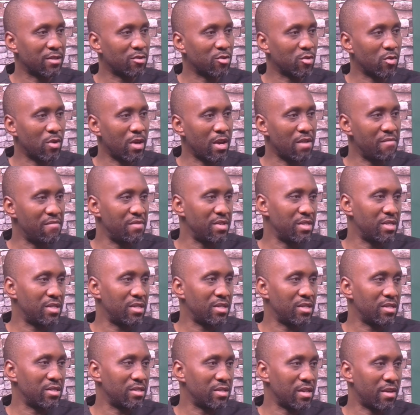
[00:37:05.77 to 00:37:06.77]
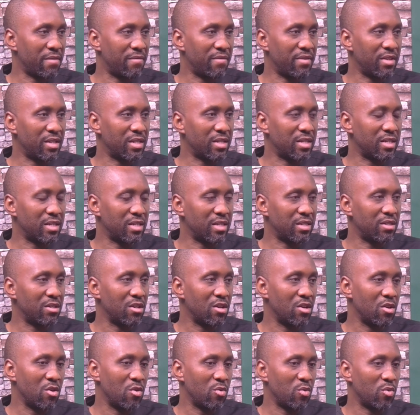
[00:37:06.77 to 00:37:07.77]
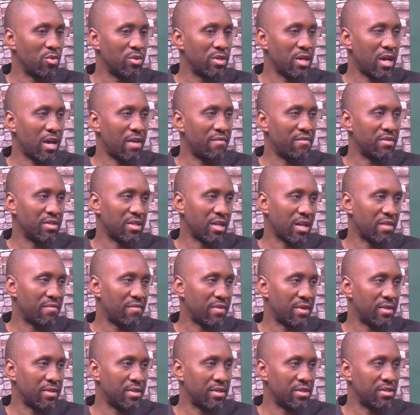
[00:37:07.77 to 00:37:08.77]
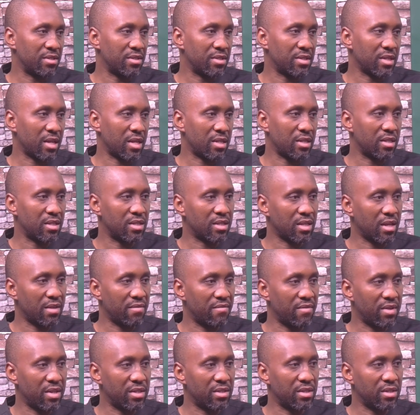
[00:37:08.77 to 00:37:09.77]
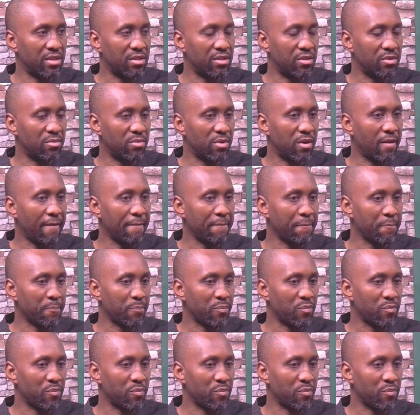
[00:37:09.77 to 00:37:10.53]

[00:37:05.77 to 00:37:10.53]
So everything definitely would have its advantages and disadvantages, but